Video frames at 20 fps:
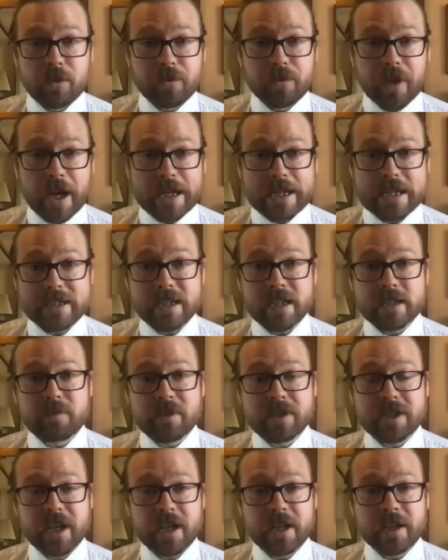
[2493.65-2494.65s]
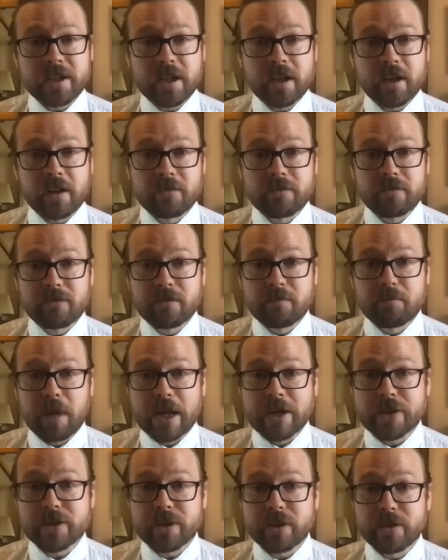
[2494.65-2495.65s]
96% of my
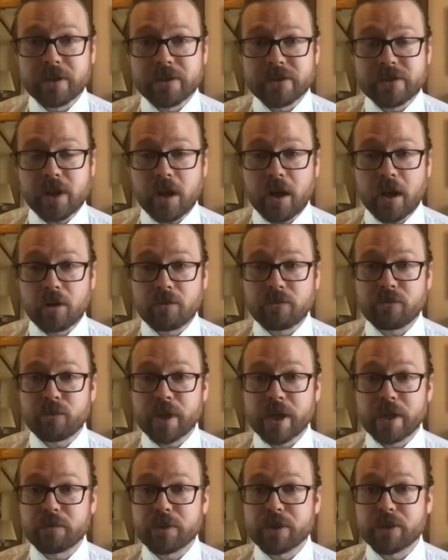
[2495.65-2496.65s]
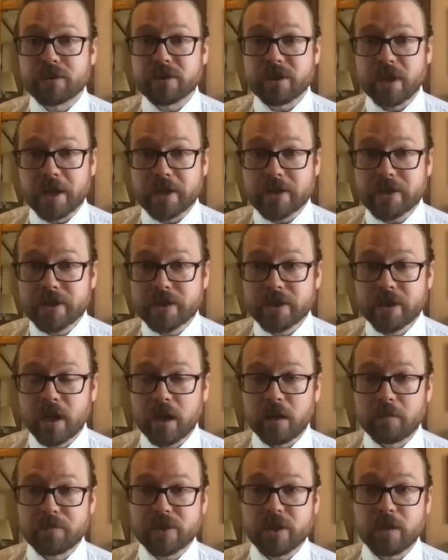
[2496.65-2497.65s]
students are free and reduced lunch.
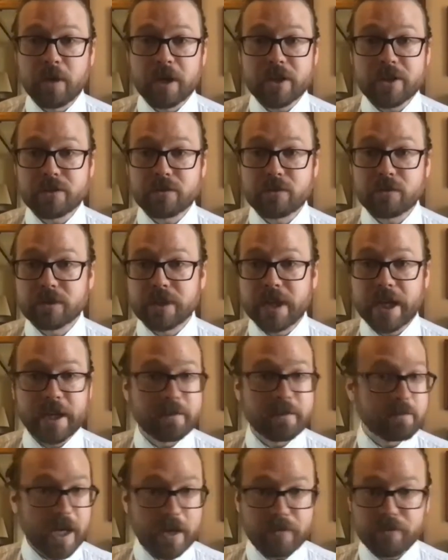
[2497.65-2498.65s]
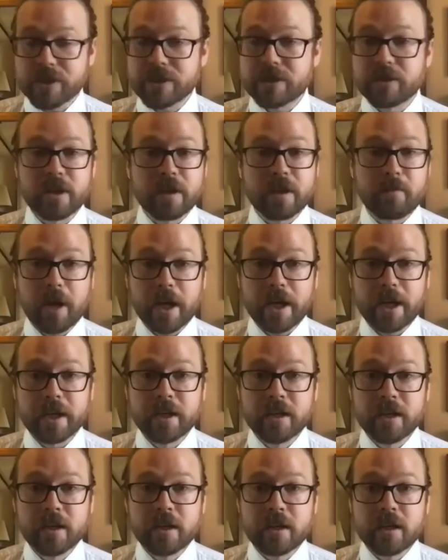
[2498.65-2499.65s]
So much so that every student at my
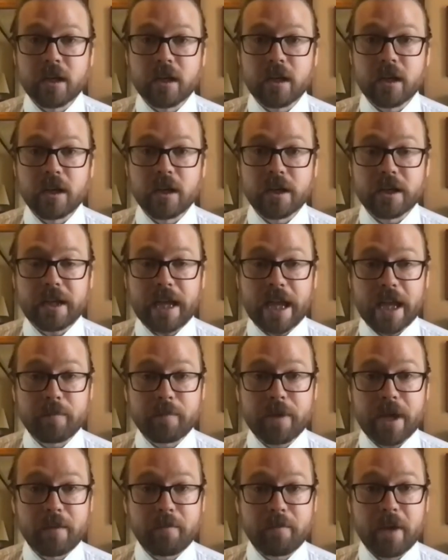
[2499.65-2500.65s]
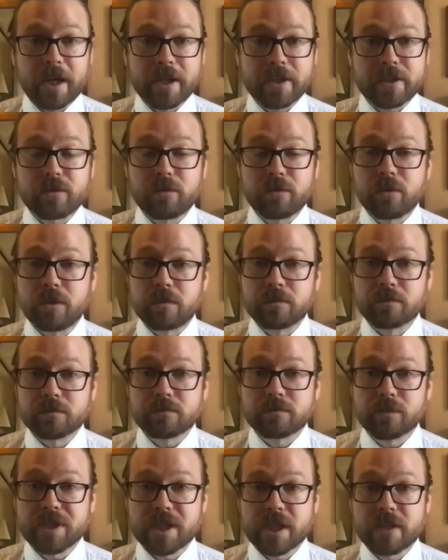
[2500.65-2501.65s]
camp at my school
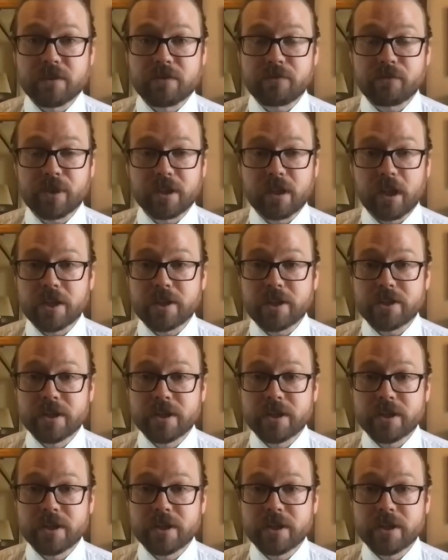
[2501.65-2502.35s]
receives a free lunch.